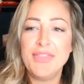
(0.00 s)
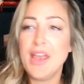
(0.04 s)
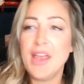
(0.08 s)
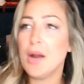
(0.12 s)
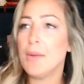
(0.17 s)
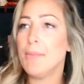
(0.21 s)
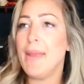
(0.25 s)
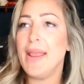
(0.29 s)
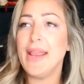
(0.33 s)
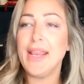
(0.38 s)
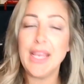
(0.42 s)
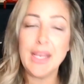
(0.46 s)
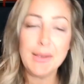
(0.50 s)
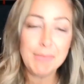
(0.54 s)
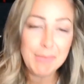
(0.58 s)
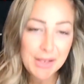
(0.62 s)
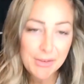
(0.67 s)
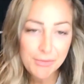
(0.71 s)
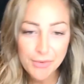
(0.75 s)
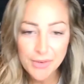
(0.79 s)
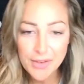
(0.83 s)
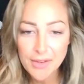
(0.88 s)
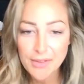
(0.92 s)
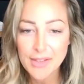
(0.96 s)
They're
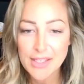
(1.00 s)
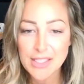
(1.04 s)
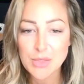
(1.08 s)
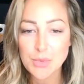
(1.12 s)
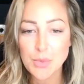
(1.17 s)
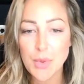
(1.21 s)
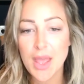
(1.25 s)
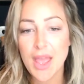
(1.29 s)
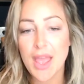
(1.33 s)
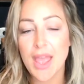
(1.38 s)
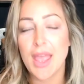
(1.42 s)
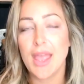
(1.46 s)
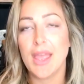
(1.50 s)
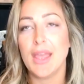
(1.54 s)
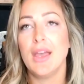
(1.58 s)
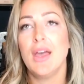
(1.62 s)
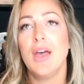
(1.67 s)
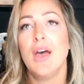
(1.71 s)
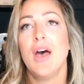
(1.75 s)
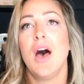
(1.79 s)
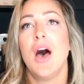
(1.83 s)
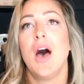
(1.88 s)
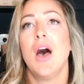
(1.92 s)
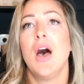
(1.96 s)
making me feel this
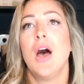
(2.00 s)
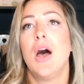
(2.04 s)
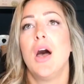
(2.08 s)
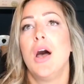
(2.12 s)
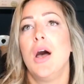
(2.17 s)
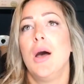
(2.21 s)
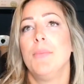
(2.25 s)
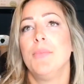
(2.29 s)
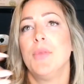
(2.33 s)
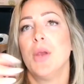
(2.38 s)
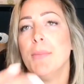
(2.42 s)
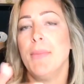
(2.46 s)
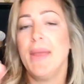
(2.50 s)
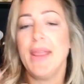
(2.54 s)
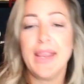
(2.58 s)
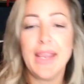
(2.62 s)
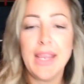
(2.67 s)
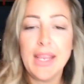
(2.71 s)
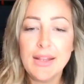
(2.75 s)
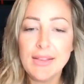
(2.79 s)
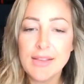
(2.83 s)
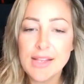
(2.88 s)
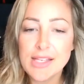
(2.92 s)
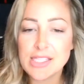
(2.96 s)
way.
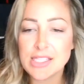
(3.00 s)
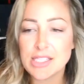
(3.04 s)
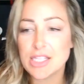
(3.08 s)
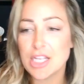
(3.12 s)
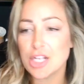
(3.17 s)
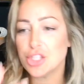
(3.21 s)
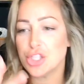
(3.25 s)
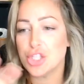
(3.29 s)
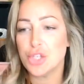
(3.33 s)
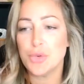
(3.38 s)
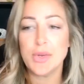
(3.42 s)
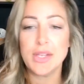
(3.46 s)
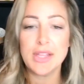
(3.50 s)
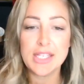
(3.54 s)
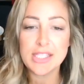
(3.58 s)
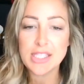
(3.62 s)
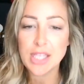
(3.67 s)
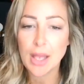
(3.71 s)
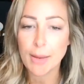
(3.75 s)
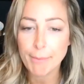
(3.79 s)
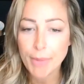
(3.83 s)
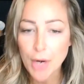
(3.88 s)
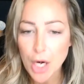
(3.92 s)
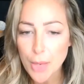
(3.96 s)
They're doing
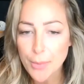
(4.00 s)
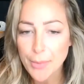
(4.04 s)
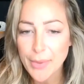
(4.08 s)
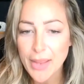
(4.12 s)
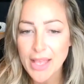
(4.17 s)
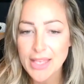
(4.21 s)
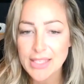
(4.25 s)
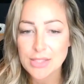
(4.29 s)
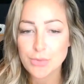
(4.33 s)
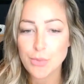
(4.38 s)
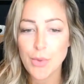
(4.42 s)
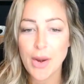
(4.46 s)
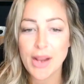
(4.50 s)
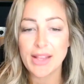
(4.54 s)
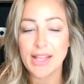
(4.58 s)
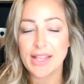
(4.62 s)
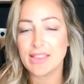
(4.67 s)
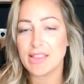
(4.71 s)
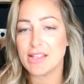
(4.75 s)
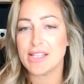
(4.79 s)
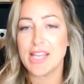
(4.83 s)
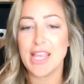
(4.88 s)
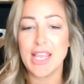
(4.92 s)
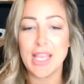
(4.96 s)
this on purpose,
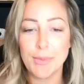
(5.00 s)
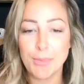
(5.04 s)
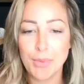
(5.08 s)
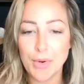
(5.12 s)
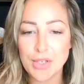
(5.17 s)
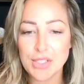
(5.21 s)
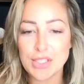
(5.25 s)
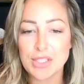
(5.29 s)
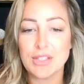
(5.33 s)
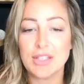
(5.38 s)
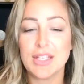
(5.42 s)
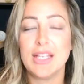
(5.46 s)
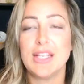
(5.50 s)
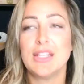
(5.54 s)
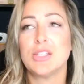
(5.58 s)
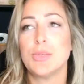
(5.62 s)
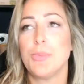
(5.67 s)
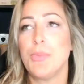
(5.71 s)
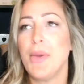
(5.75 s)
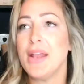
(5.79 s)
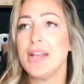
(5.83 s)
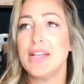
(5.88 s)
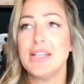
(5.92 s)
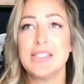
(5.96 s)
right? Like they take it personally.
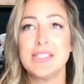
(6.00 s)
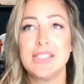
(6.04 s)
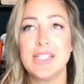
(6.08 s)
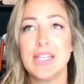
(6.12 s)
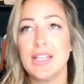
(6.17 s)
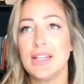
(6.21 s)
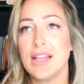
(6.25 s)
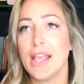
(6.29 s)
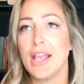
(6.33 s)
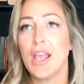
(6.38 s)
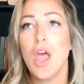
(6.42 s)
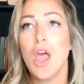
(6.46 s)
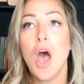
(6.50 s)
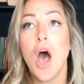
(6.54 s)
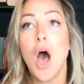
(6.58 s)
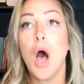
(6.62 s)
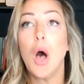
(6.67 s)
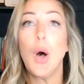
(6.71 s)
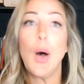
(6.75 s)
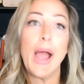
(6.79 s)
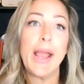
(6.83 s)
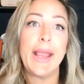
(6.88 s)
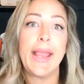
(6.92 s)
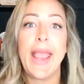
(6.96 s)
Dependency, like,
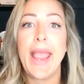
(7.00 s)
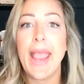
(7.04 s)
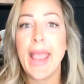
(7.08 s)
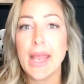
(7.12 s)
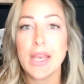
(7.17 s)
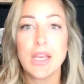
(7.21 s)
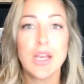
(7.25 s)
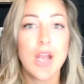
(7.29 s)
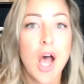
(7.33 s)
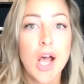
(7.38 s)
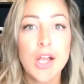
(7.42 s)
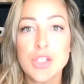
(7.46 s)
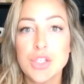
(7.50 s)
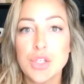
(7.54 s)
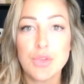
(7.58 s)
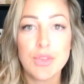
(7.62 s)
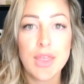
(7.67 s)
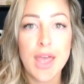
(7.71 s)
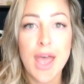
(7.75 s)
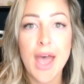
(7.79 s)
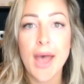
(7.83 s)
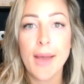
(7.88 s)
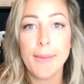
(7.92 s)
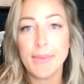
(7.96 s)
oh, I can't not
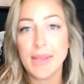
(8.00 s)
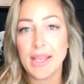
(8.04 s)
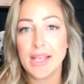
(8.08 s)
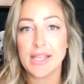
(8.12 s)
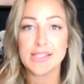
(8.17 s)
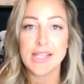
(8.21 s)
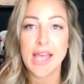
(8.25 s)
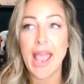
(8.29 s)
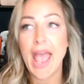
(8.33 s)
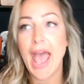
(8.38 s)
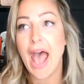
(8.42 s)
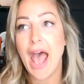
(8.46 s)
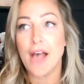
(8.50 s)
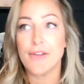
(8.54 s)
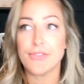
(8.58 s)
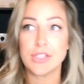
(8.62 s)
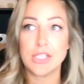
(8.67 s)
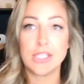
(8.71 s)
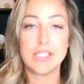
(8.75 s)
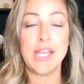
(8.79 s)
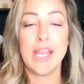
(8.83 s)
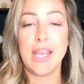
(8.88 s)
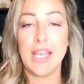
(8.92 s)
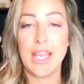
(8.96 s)
do that because I
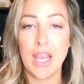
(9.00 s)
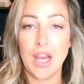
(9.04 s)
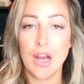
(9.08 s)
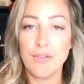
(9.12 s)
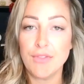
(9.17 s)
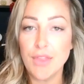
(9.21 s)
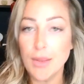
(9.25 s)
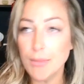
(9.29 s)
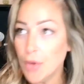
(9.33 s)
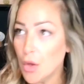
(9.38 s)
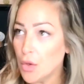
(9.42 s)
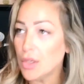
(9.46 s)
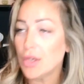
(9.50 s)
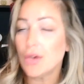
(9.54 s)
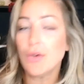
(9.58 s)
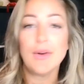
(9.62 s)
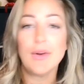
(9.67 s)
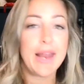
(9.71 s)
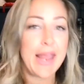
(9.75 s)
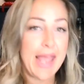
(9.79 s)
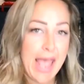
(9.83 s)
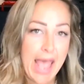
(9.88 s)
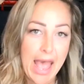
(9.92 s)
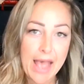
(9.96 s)
have to take care of them. No, you
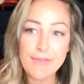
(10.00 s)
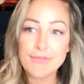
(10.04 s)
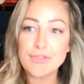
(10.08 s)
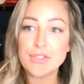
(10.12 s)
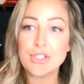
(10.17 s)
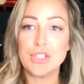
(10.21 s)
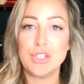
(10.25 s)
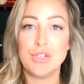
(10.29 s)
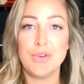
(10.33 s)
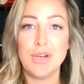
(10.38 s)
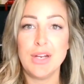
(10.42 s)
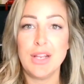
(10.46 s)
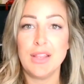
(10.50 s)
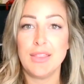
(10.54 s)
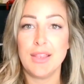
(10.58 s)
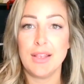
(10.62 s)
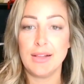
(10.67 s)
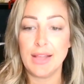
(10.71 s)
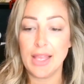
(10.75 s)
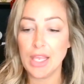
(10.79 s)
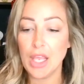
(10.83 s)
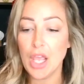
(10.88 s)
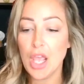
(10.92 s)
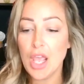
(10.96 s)
don't have to do
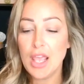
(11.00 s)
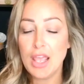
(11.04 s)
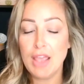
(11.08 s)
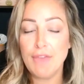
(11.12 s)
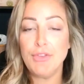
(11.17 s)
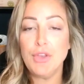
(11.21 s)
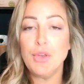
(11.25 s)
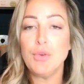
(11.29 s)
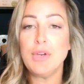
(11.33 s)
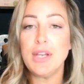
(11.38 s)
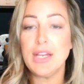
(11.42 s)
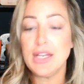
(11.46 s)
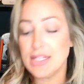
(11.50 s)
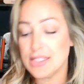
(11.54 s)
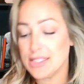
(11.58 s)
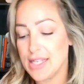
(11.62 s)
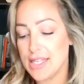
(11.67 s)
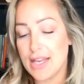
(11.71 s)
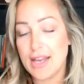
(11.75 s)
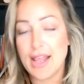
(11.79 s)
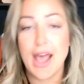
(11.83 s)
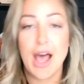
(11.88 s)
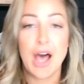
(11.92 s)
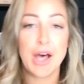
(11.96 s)
anything. Like if you need
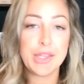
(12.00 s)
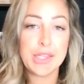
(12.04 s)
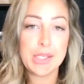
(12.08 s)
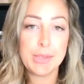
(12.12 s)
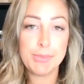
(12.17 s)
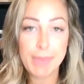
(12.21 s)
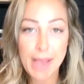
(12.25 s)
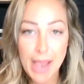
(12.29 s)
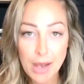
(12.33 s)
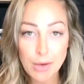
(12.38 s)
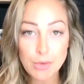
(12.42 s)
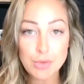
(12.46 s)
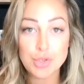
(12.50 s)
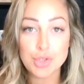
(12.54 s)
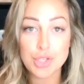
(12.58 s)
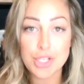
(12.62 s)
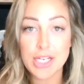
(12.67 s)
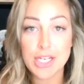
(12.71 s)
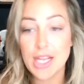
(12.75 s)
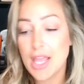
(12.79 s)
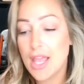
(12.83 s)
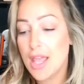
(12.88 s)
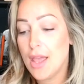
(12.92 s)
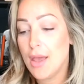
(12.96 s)
to set a healthy
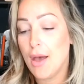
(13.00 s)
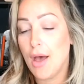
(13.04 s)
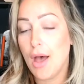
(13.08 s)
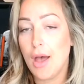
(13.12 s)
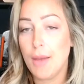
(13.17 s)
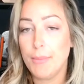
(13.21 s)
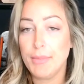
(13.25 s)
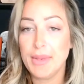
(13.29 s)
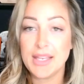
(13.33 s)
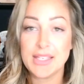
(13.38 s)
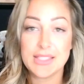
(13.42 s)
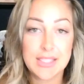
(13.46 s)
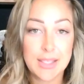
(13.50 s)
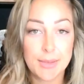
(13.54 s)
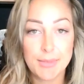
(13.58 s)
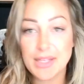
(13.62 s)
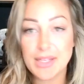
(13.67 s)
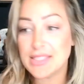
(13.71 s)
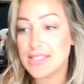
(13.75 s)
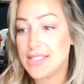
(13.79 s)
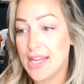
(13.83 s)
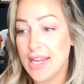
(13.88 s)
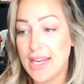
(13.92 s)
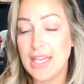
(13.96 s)
boundary because
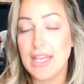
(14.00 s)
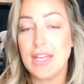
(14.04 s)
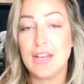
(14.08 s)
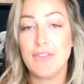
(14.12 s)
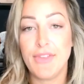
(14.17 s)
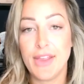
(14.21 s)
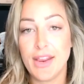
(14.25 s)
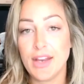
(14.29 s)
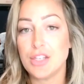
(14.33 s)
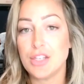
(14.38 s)
somebody's taking